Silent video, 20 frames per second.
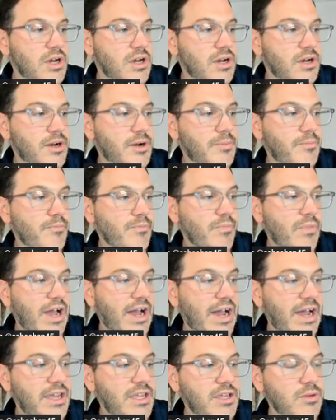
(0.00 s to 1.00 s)

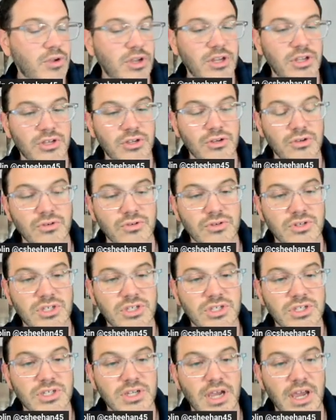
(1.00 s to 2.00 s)
I am going to
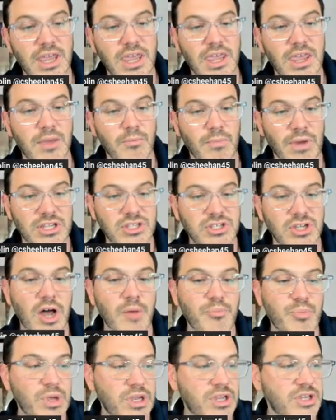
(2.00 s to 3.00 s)
use my
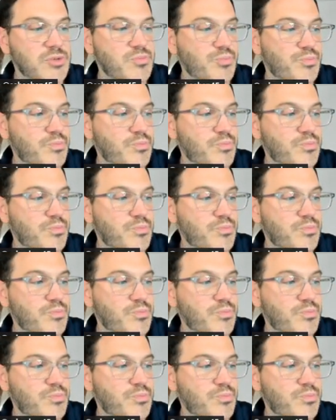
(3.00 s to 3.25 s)
top pick